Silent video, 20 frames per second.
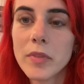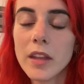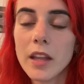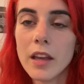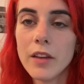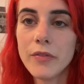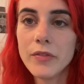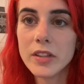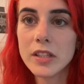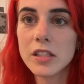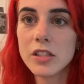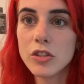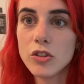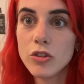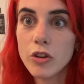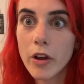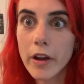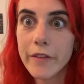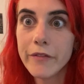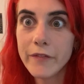If it's,
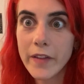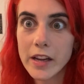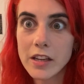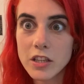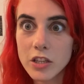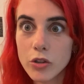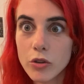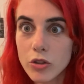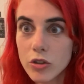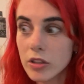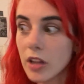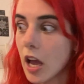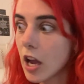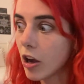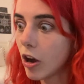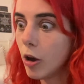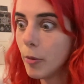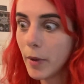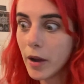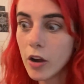affecting you and you're
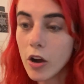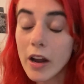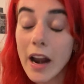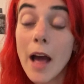like, oh my God.